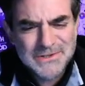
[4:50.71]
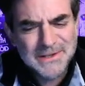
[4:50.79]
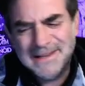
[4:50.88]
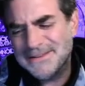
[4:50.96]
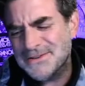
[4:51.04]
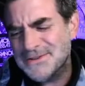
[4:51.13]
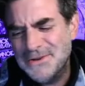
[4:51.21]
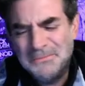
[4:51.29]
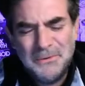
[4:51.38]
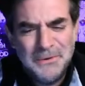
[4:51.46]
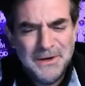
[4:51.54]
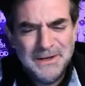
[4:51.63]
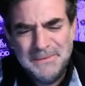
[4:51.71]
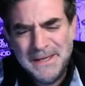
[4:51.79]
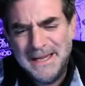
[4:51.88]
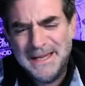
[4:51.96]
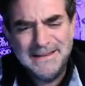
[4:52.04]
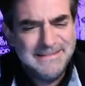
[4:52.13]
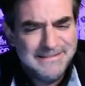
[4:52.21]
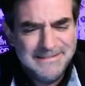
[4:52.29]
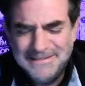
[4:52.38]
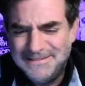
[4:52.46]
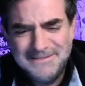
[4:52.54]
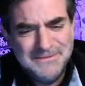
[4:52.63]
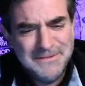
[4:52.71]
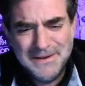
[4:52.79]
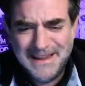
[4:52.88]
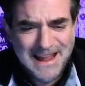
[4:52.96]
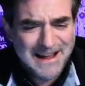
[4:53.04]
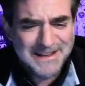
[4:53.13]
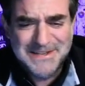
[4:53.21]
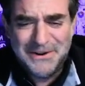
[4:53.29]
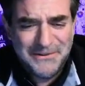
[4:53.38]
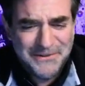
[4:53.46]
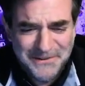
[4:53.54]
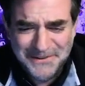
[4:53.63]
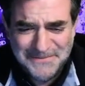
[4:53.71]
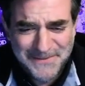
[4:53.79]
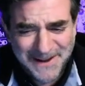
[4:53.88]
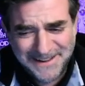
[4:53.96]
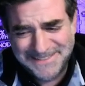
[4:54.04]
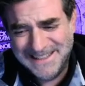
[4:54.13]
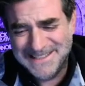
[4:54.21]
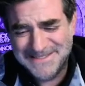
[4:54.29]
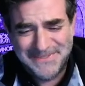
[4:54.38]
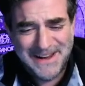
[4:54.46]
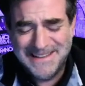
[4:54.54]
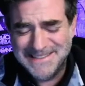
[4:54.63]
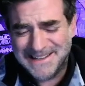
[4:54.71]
Like there's no point in being an asshole about these bands.